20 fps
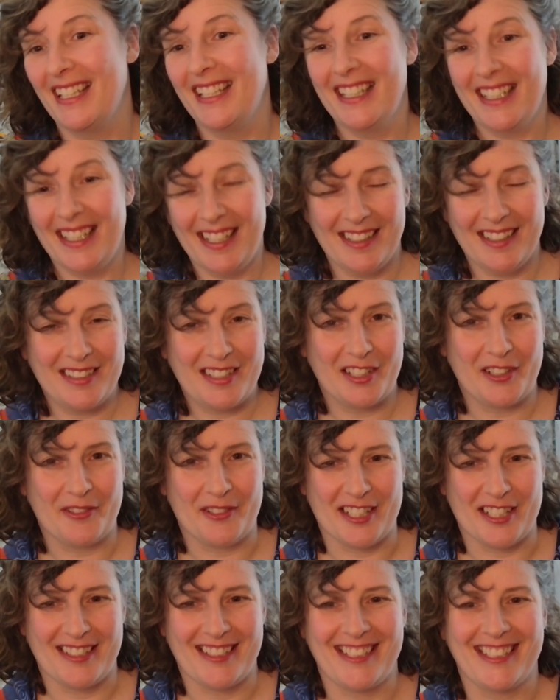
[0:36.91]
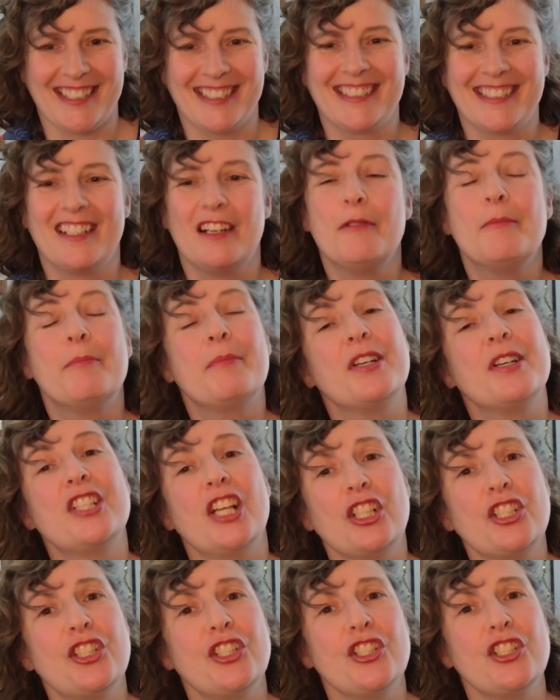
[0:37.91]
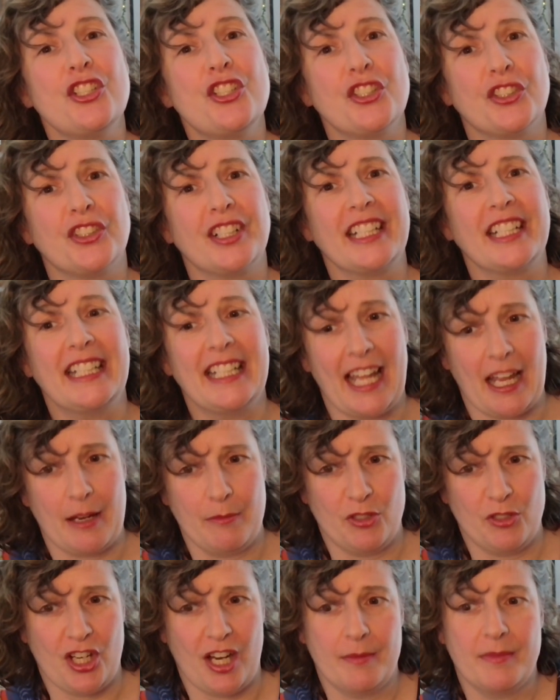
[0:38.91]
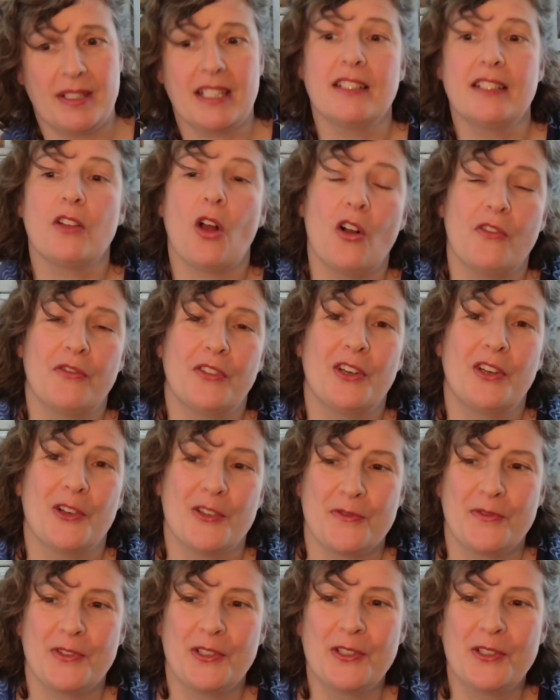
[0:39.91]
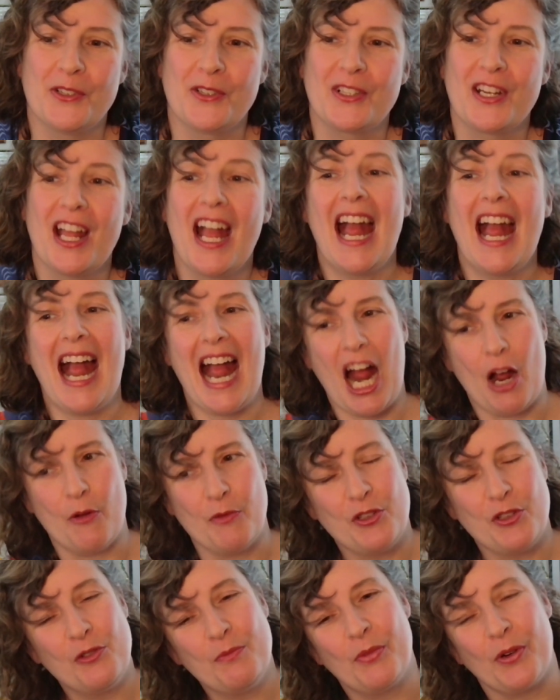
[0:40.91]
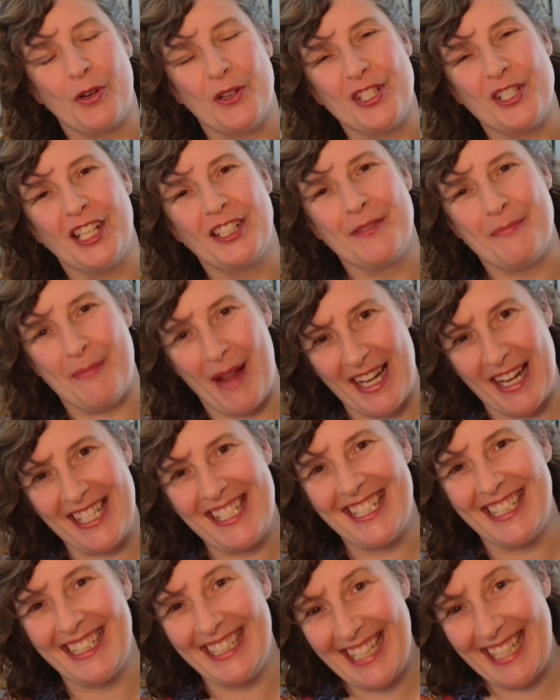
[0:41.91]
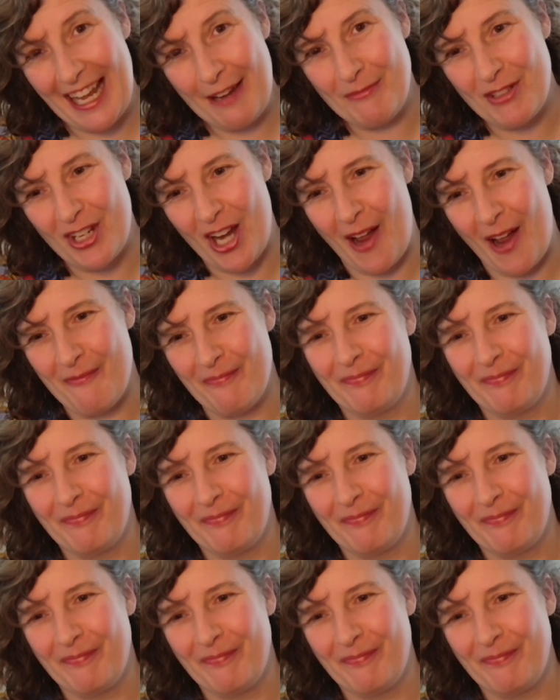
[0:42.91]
Here's the question. Production during game jams is often overlooked. How would you project manage a game jam?